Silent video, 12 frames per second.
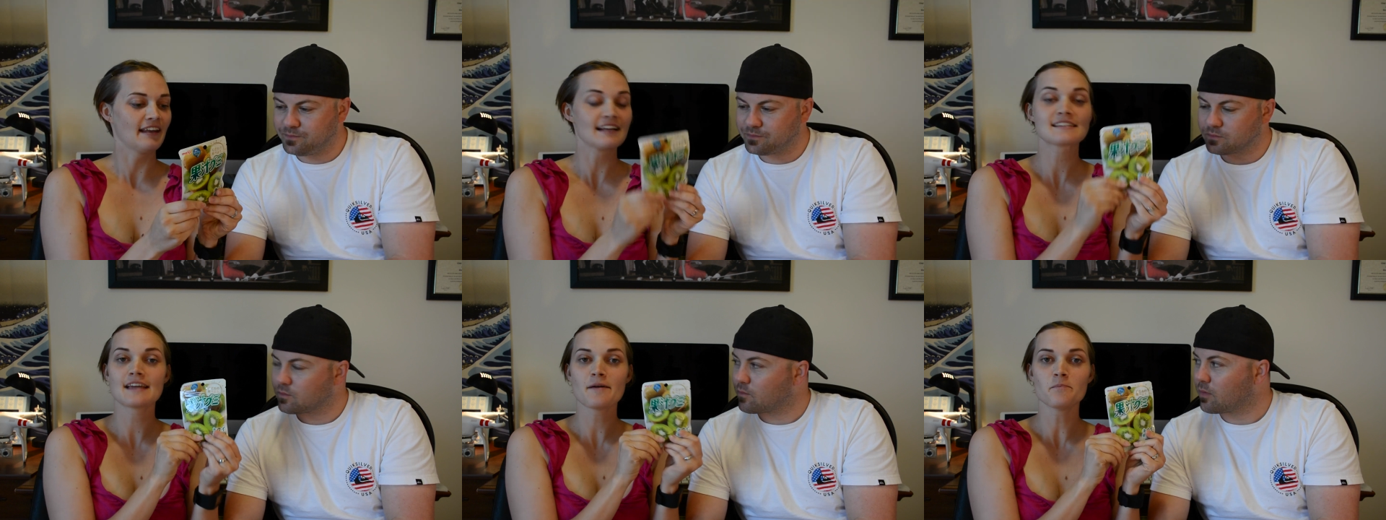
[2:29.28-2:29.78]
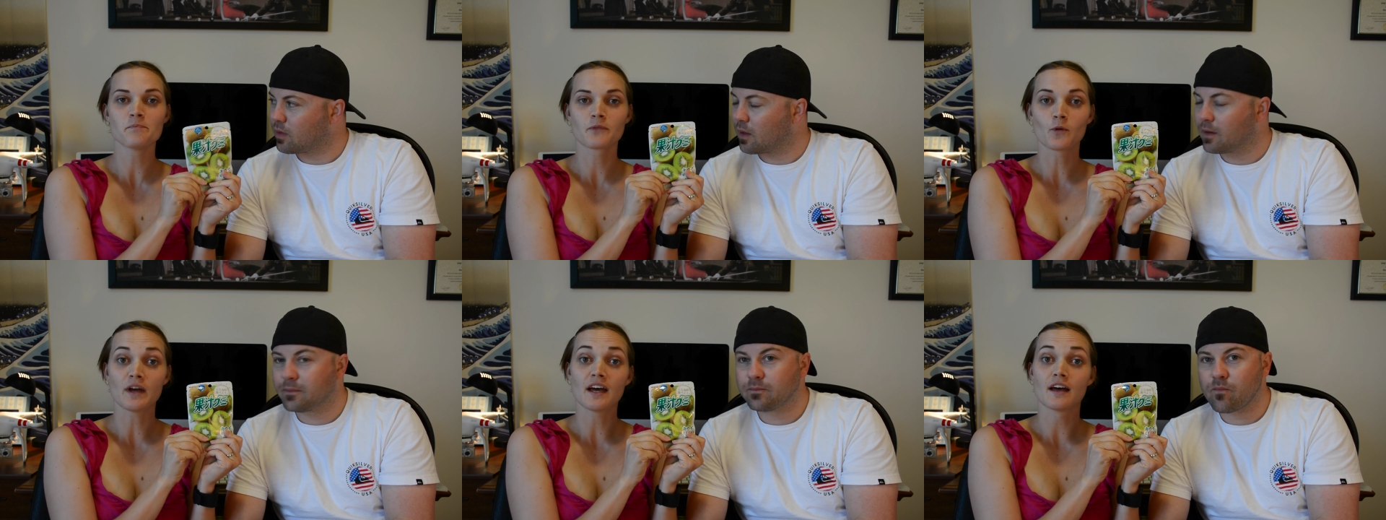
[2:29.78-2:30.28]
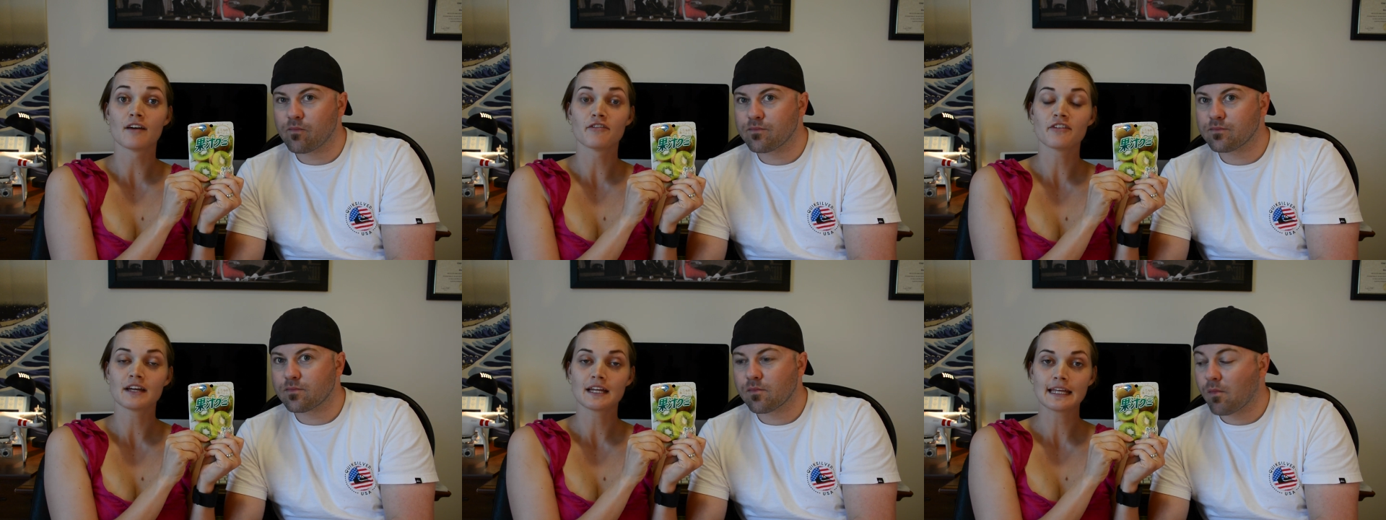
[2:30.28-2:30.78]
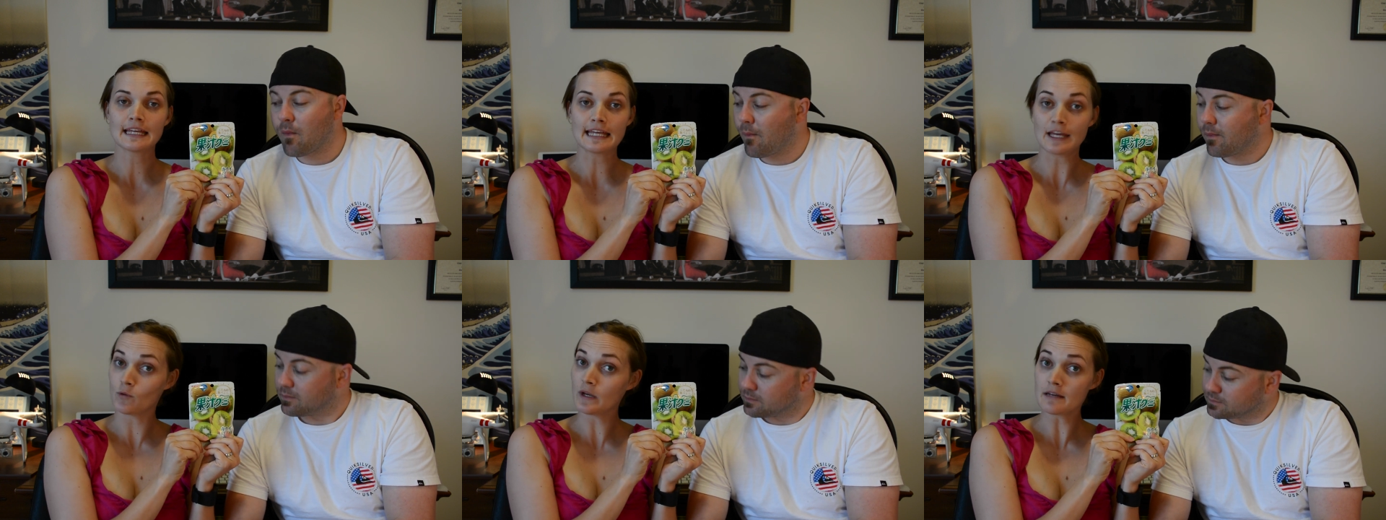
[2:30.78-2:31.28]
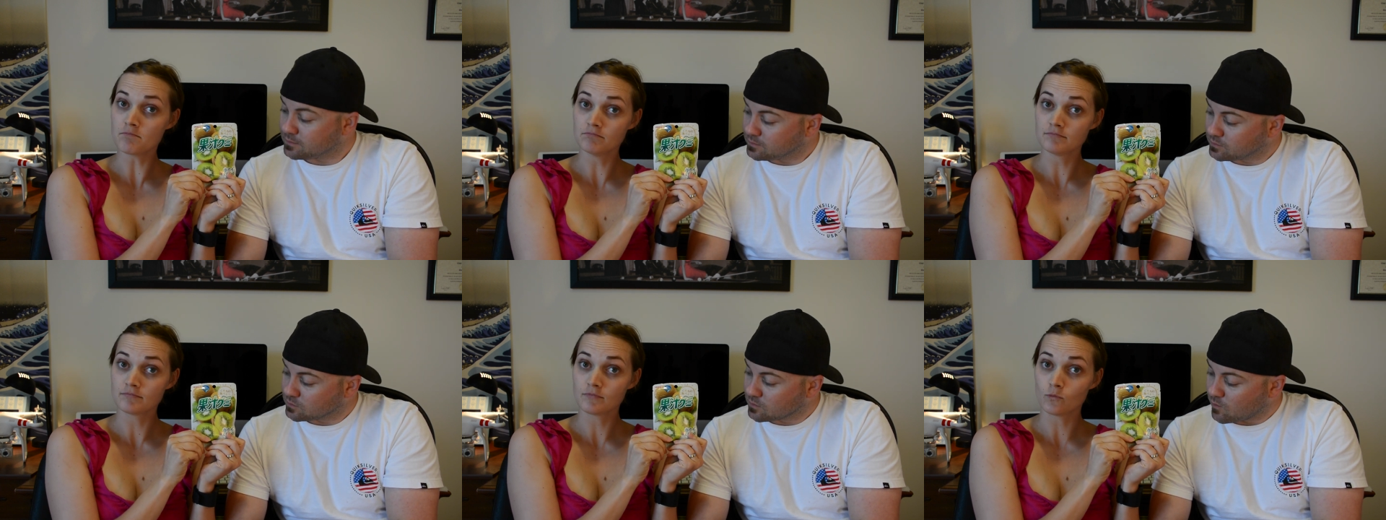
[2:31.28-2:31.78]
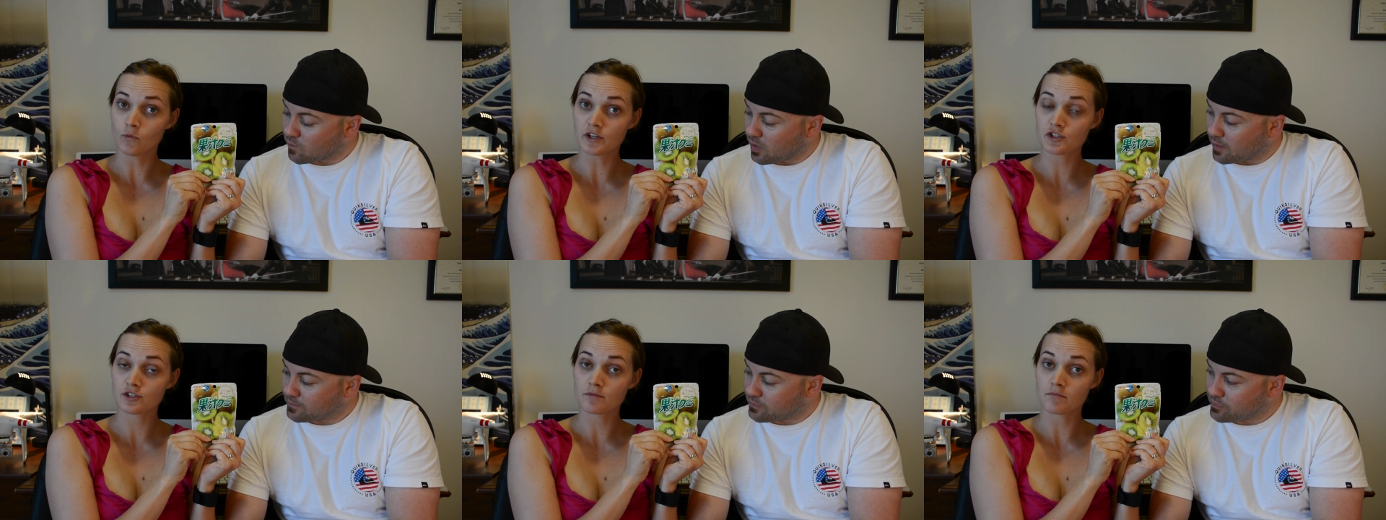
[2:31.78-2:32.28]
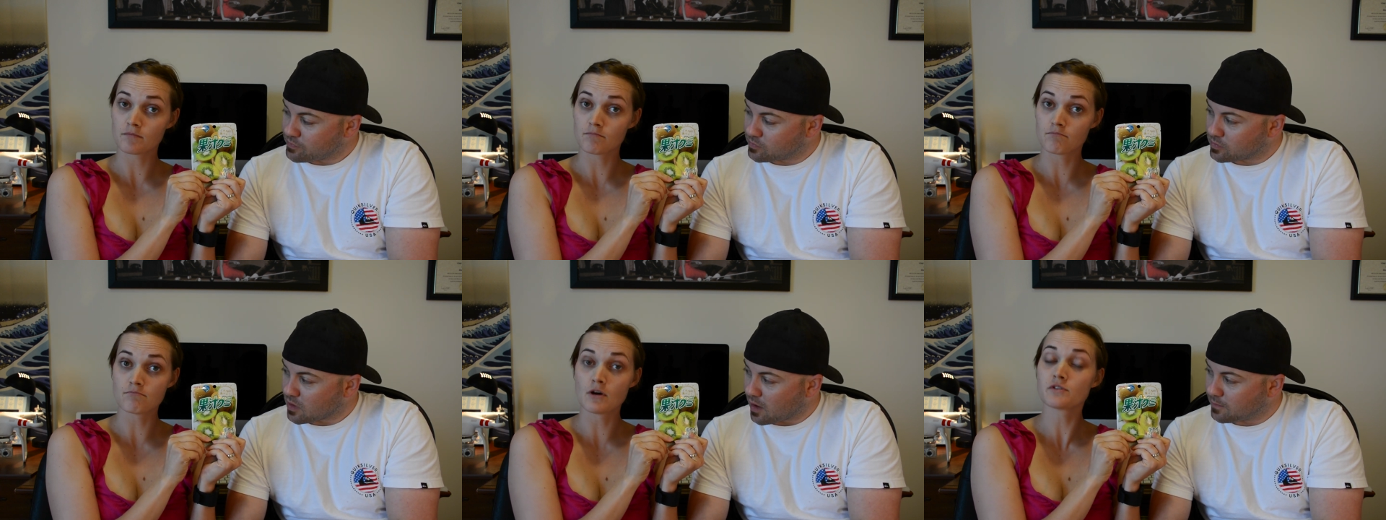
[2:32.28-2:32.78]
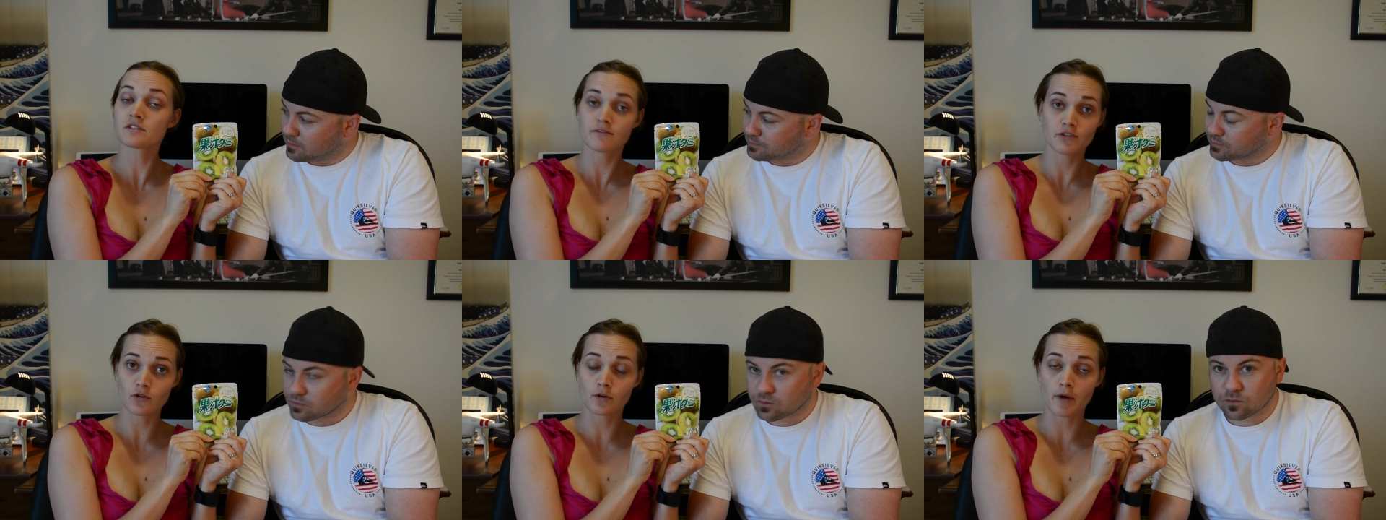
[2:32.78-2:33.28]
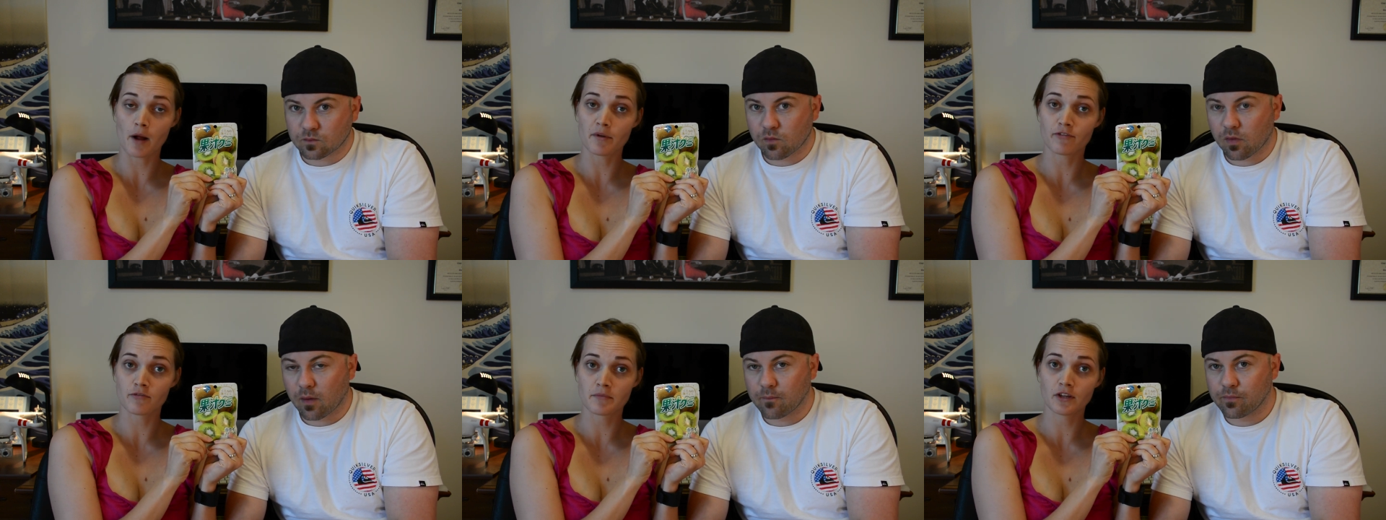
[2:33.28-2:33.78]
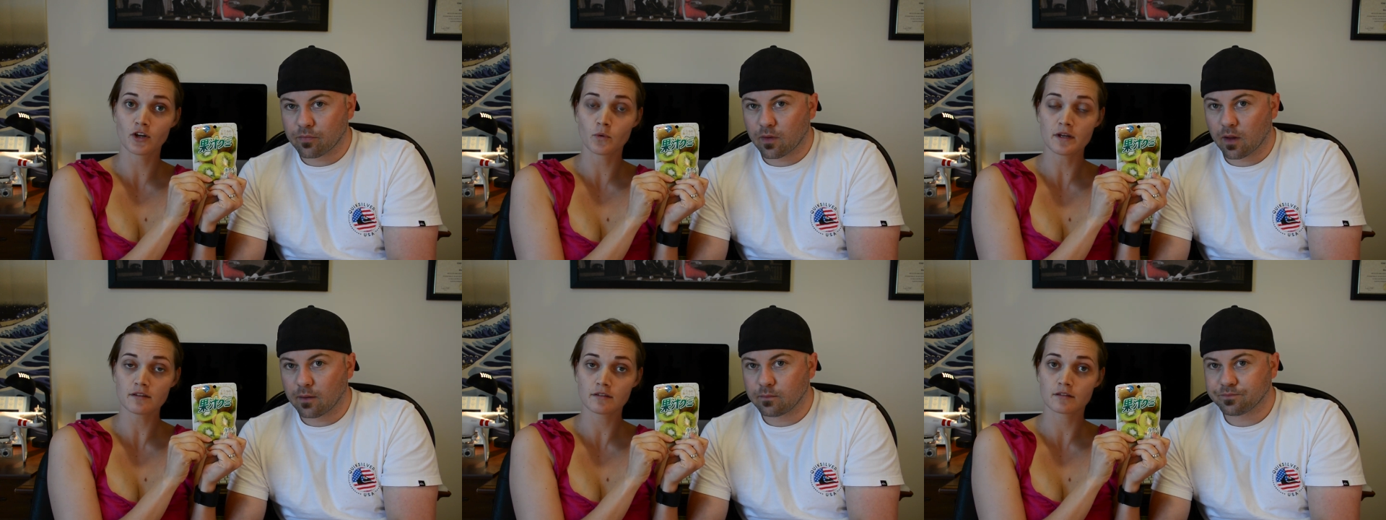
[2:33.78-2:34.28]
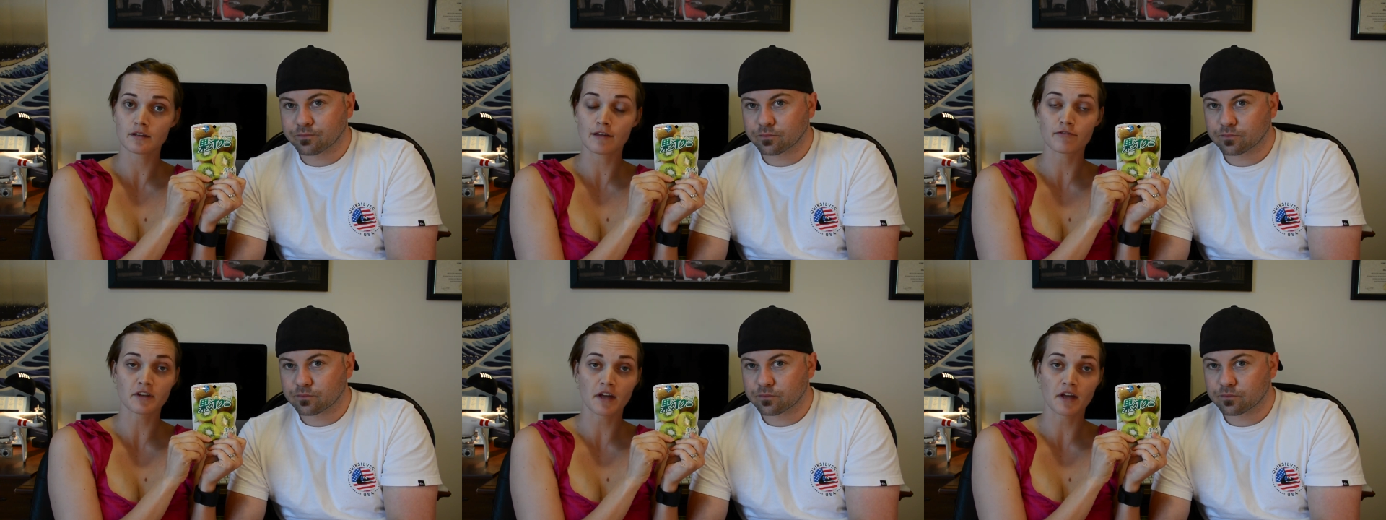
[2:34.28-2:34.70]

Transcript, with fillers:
Speaker 1: Next up, we have kiwi, which most of you are probably familiar with. If